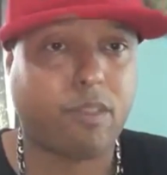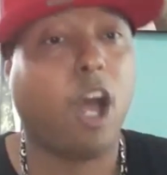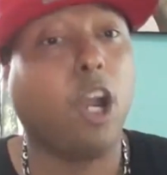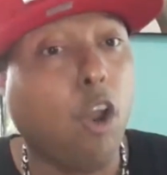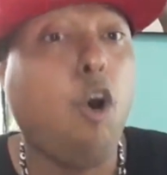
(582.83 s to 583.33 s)

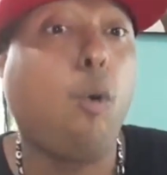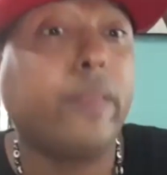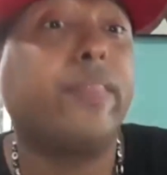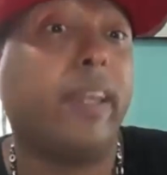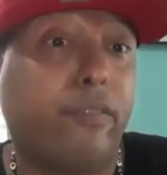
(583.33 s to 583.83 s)
Along
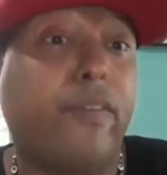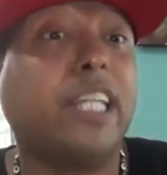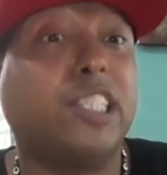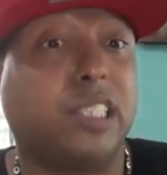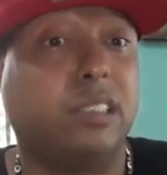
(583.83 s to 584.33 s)
with the
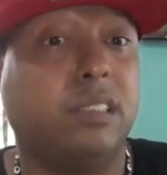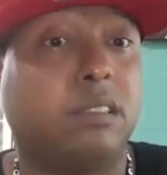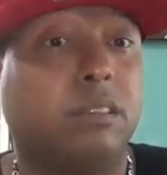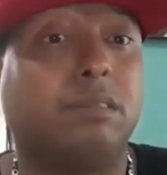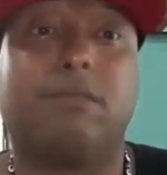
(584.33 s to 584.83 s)
affection
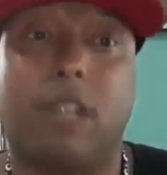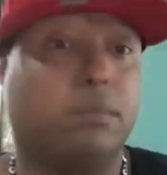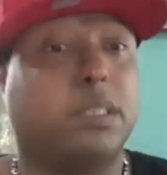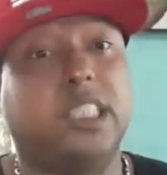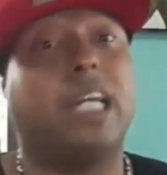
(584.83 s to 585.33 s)

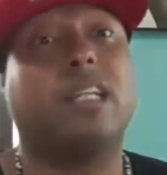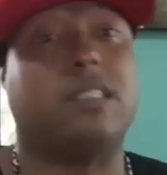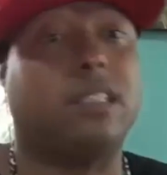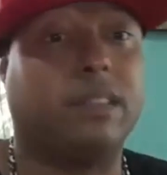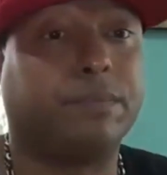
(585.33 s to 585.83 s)
comes the
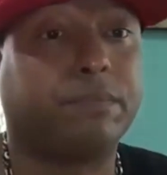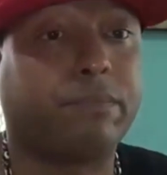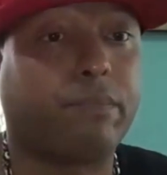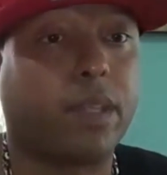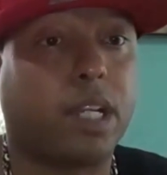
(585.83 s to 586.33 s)
jealousy,
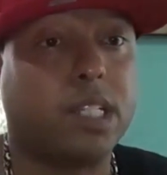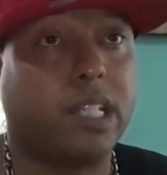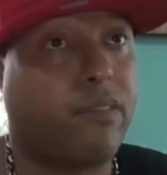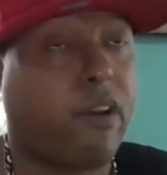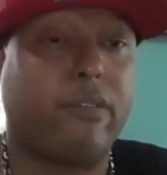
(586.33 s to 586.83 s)
because
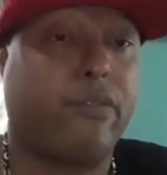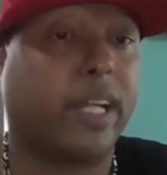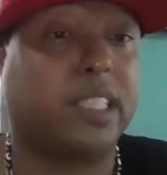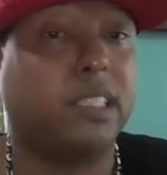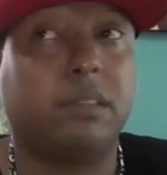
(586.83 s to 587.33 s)
they're very
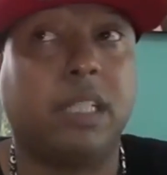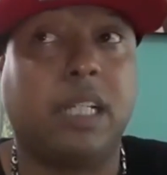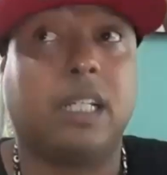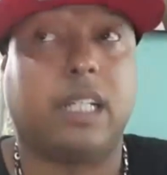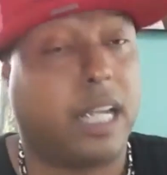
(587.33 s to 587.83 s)
affectionate
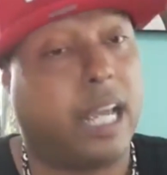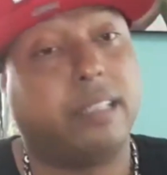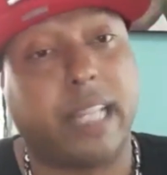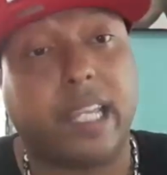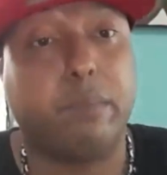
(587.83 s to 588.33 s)

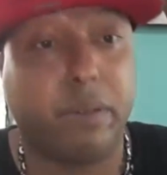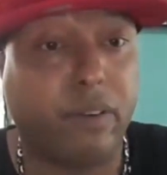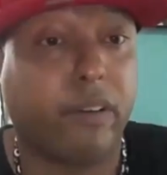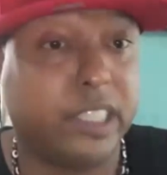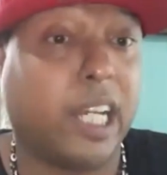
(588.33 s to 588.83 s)
and they can be
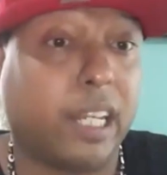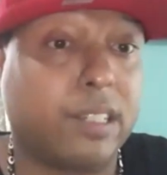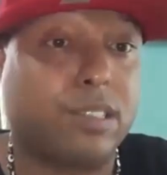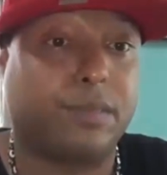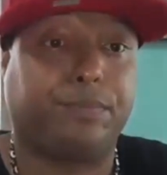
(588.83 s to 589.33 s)
very
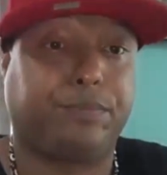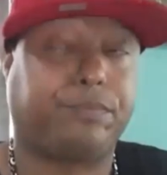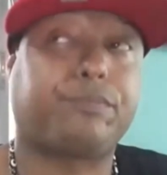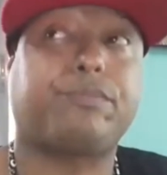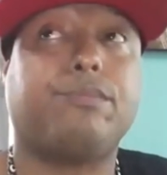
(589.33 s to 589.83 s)
jealous.
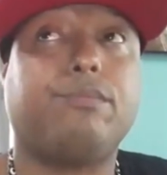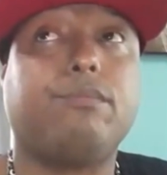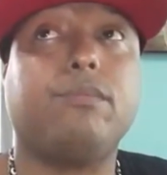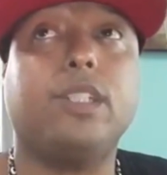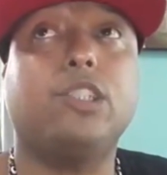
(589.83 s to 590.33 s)

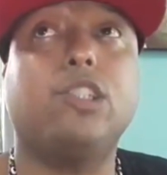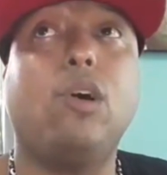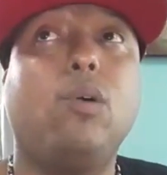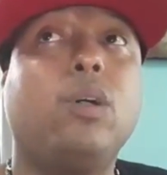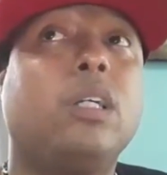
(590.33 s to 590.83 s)

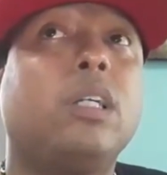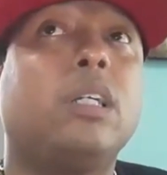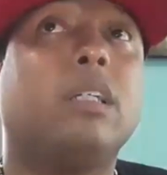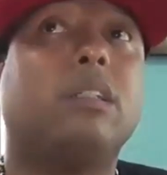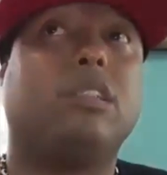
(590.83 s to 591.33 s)
So,
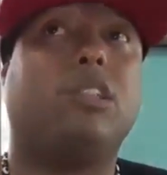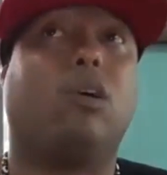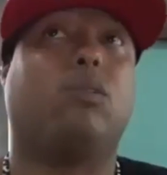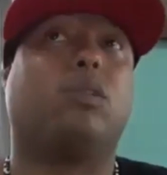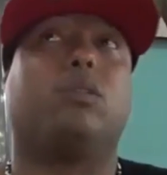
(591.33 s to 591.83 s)
you
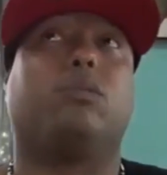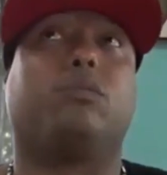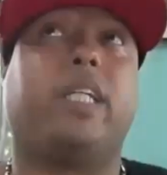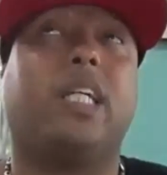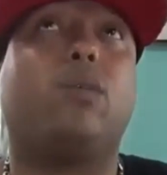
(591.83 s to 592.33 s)
know,
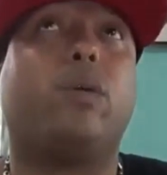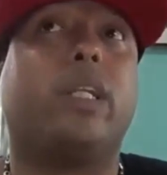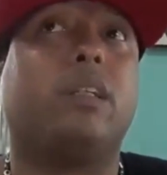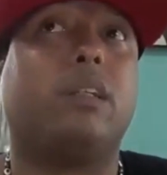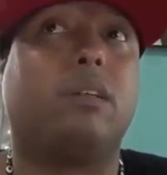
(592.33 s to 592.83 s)
dealing
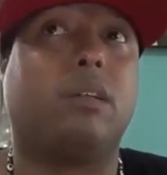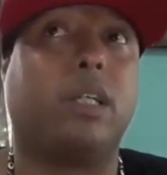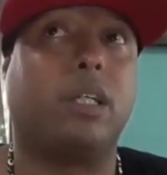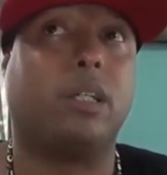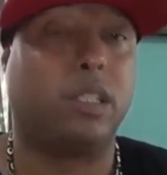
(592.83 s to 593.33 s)
with
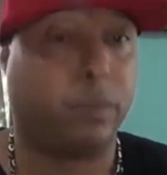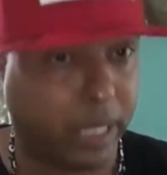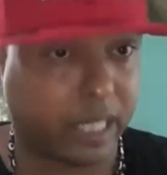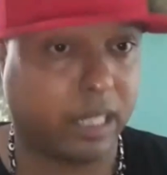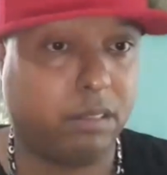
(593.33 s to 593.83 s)
a
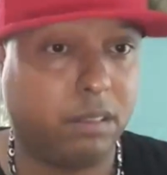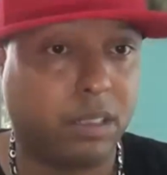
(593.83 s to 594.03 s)
Dominican,